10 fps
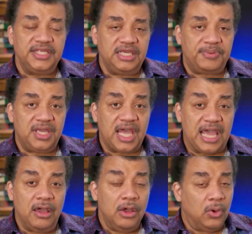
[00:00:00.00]
and the
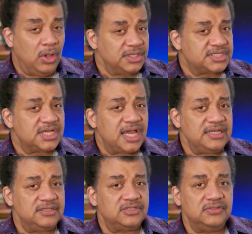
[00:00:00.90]
EPA, all signed
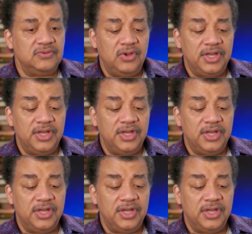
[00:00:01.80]
into